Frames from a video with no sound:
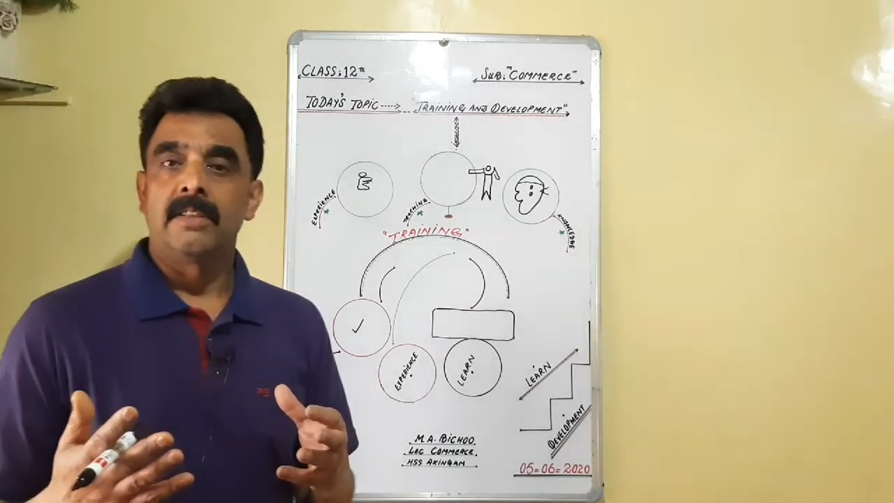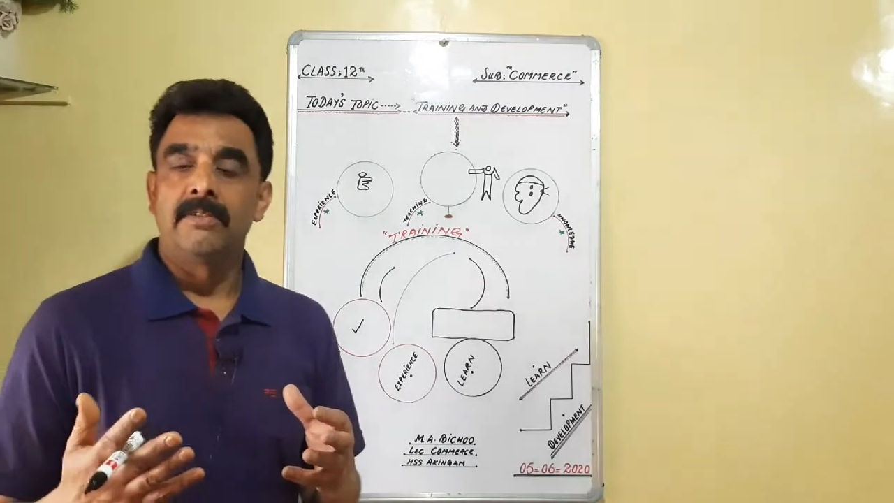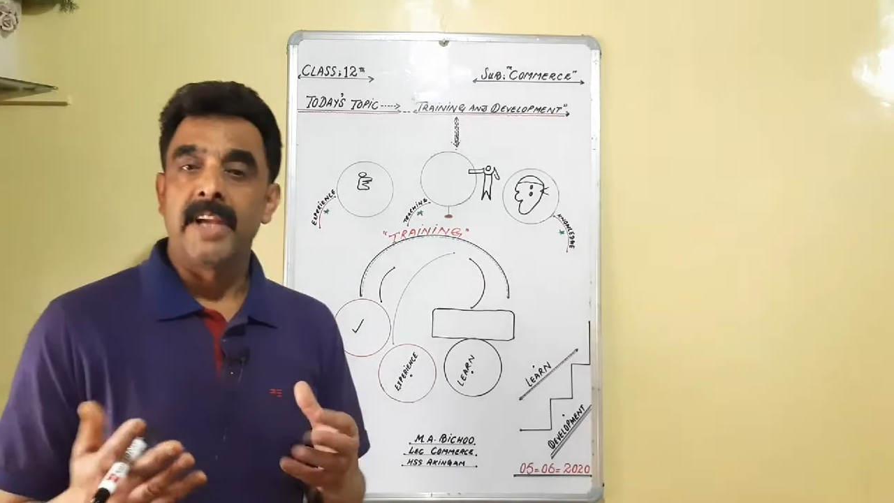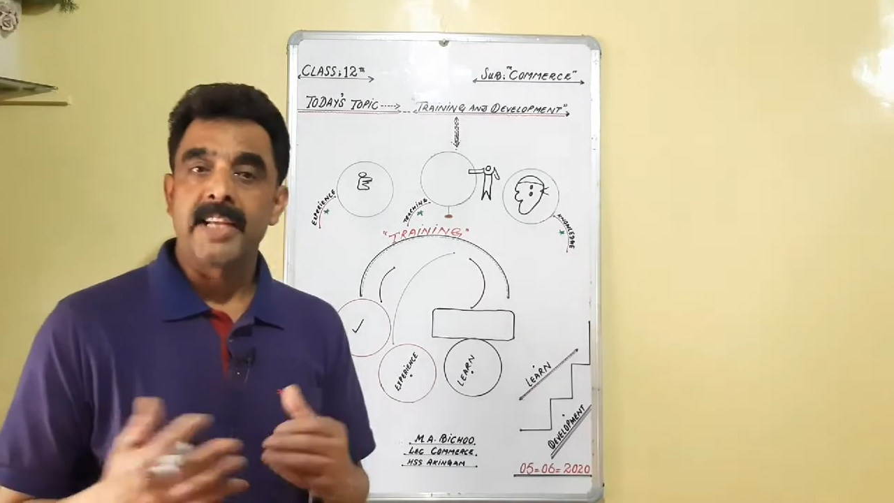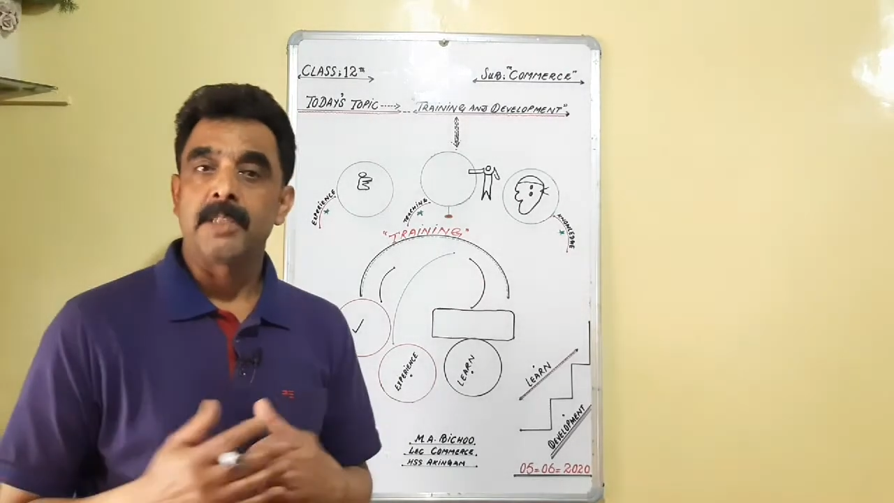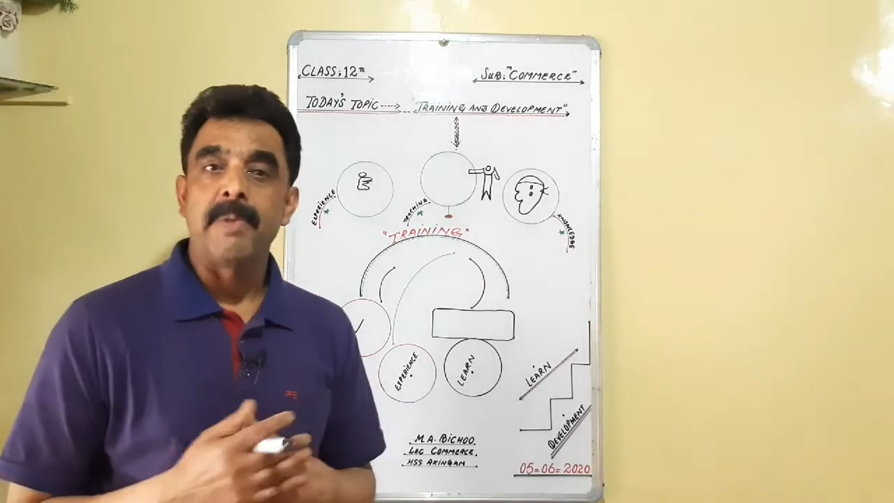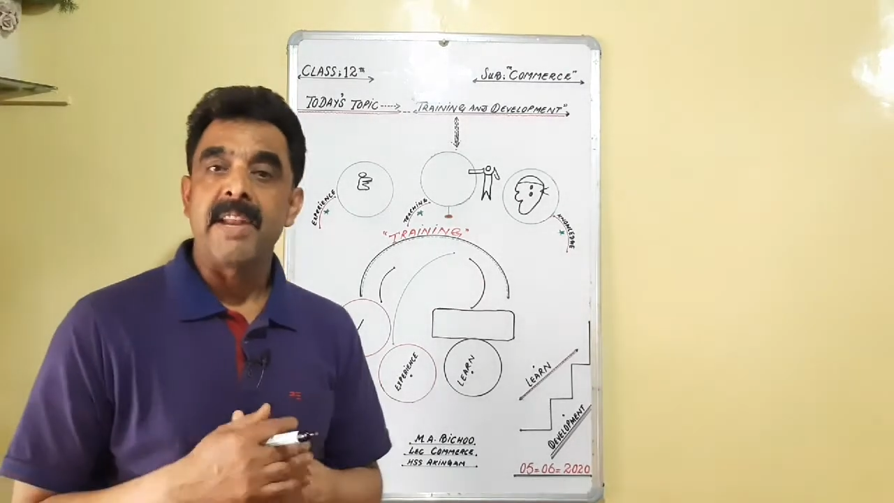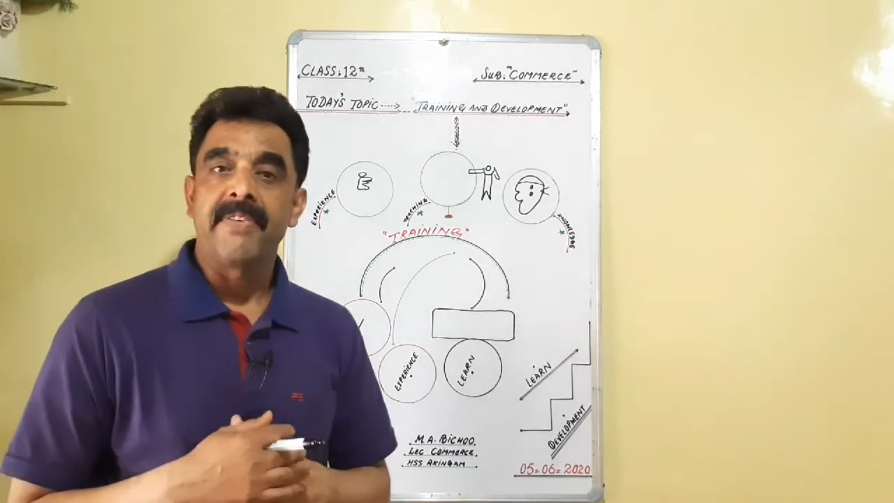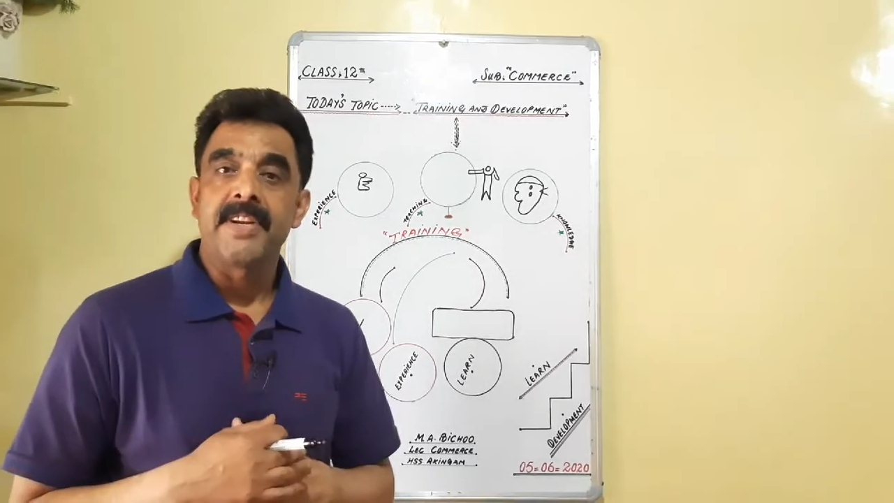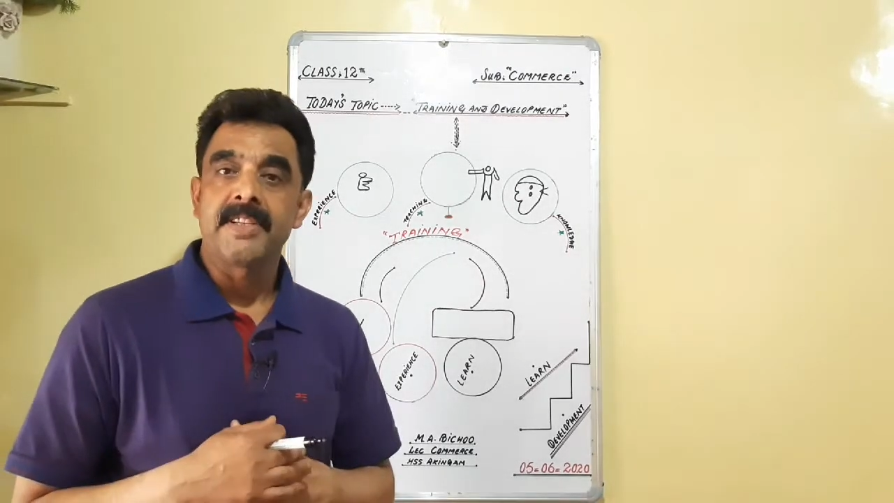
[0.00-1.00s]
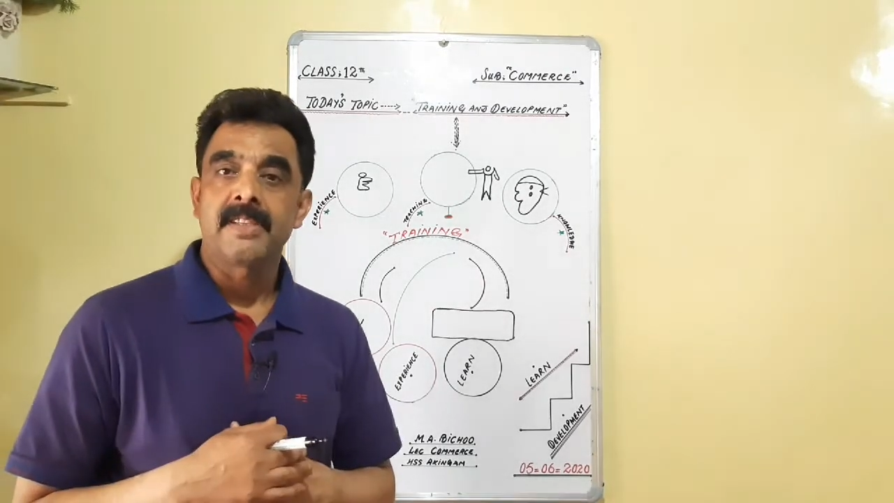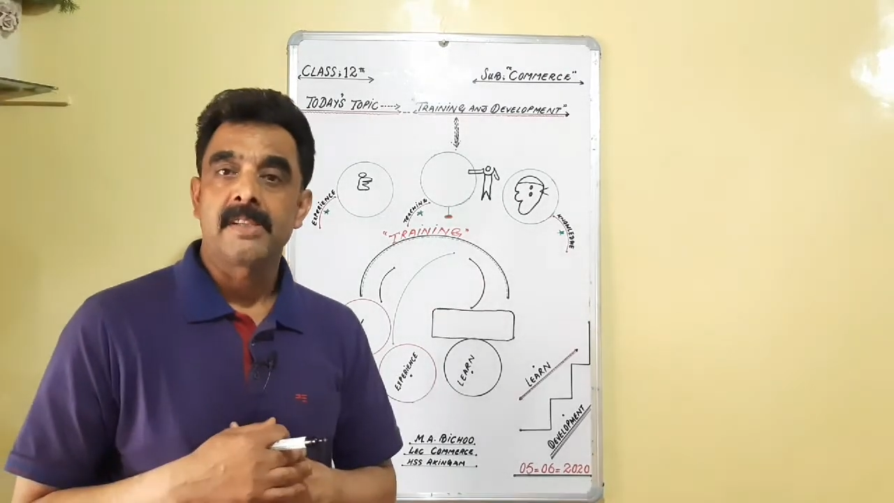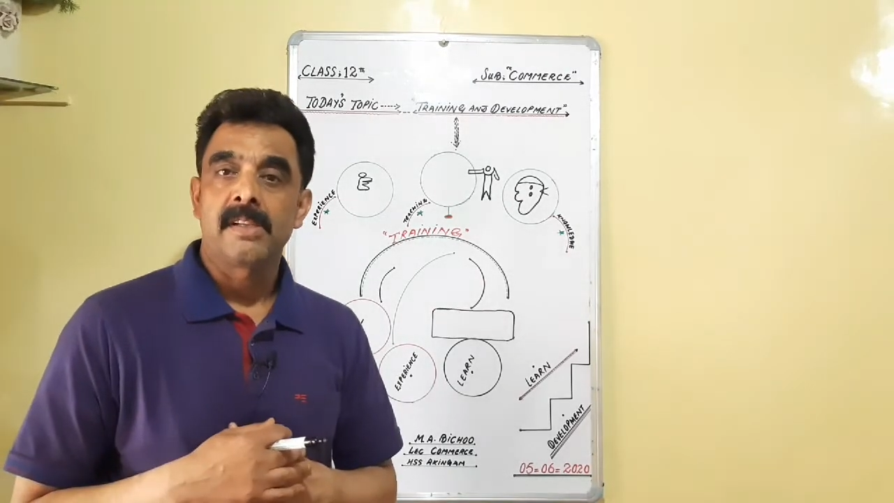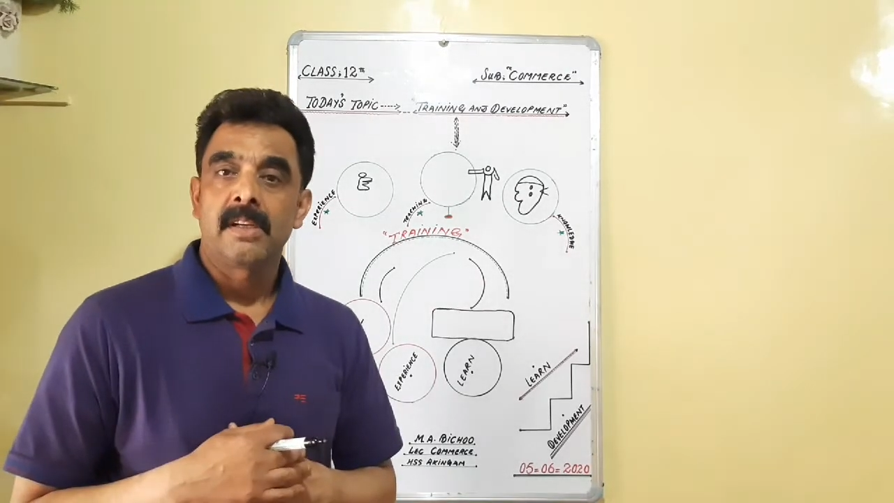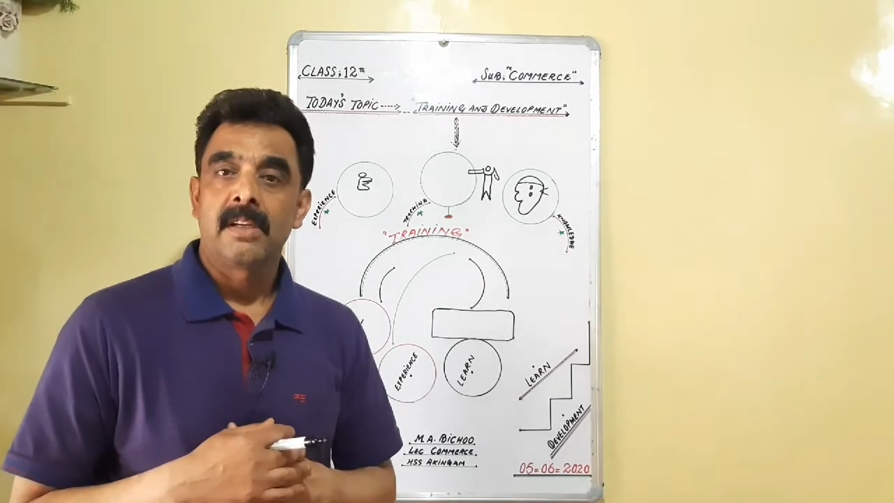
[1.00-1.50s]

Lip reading: various benefits